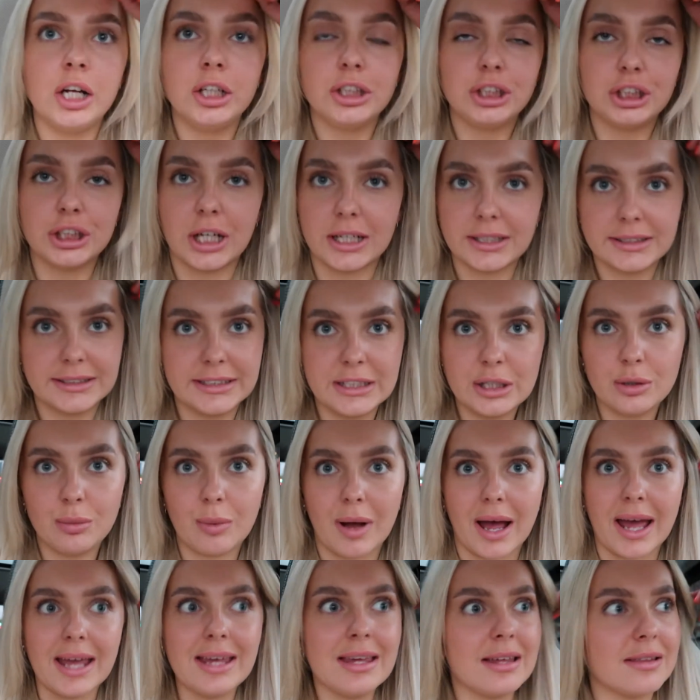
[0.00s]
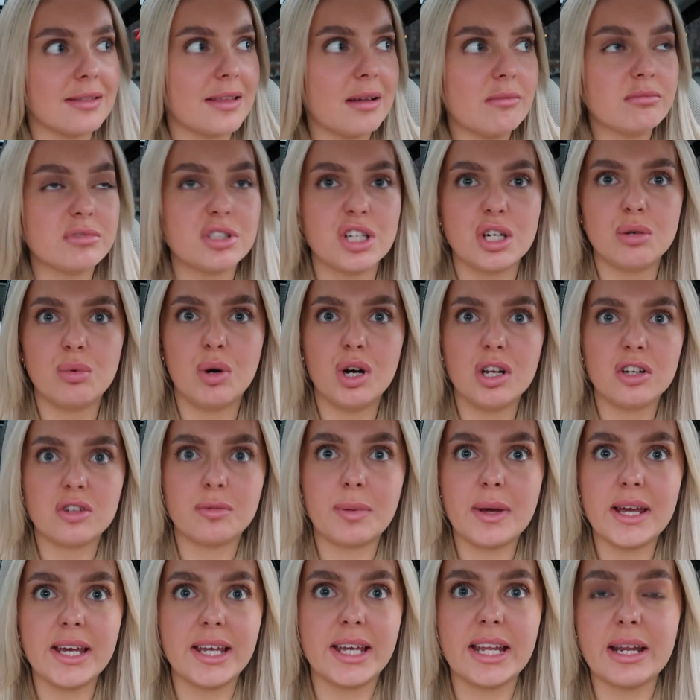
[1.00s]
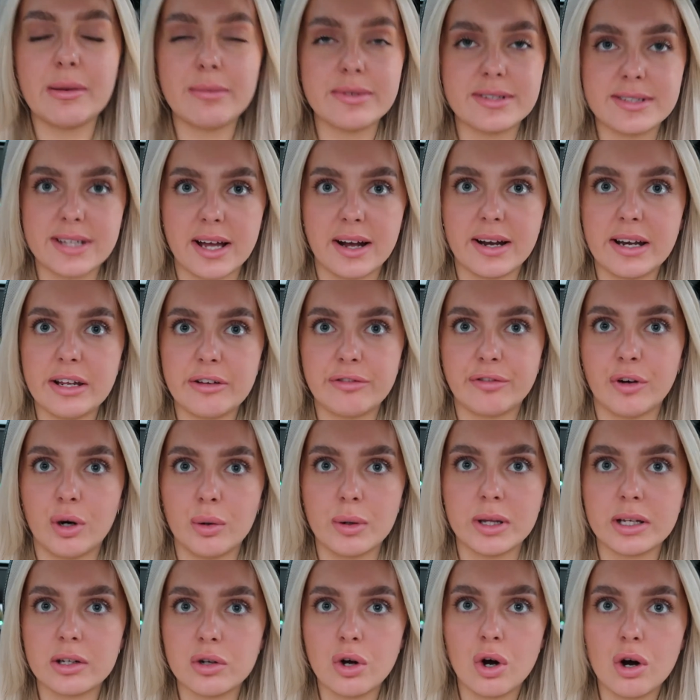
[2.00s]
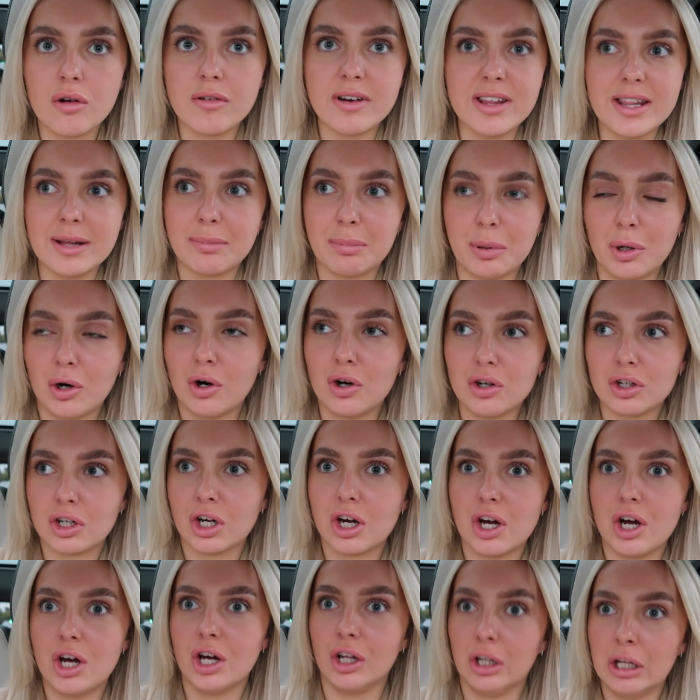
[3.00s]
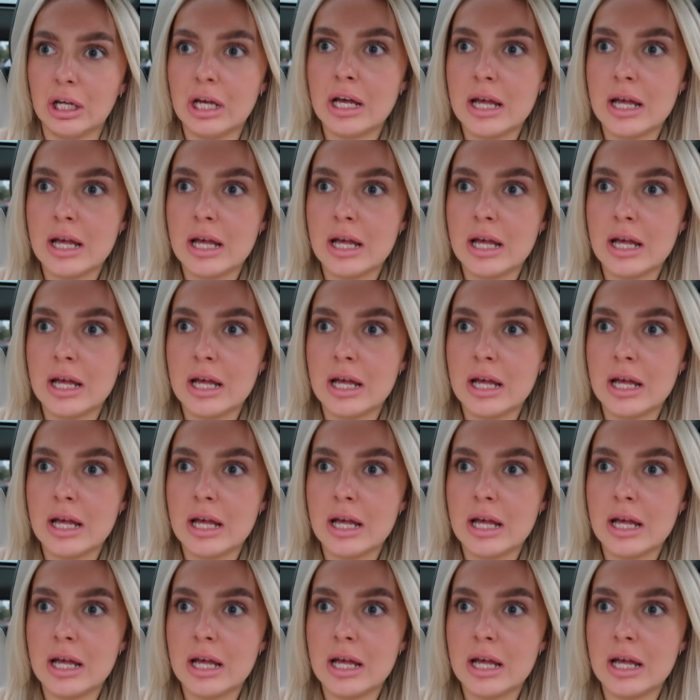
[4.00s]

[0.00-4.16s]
chatting away. Them two weren't speaking. He was sat on his phone ignoring the poor girl.